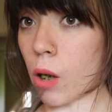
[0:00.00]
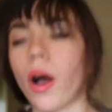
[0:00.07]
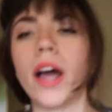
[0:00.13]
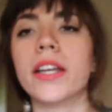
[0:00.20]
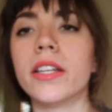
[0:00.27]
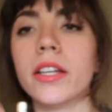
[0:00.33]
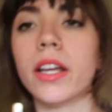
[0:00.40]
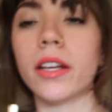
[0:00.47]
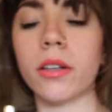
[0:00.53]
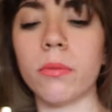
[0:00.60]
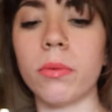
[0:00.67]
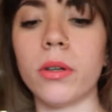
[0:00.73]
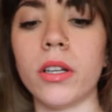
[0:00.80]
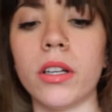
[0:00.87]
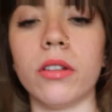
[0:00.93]
I did end
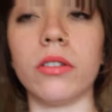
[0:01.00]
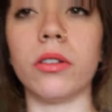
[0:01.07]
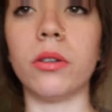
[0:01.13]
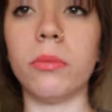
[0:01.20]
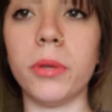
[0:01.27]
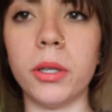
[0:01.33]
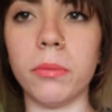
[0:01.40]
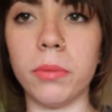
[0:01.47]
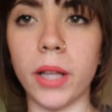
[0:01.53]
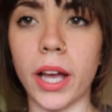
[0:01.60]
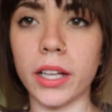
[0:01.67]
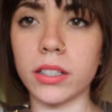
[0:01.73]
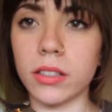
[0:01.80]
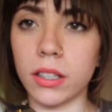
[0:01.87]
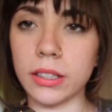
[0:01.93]
up putting a little bit of
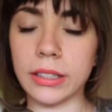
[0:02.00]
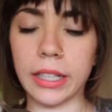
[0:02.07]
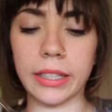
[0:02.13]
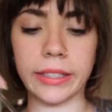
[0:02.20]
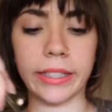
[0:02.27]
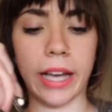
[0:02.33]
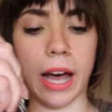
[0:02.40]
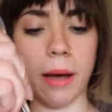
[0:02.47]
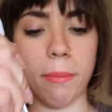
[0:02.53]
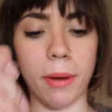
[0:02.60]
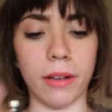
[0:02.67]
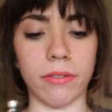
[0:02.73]
black salt on top.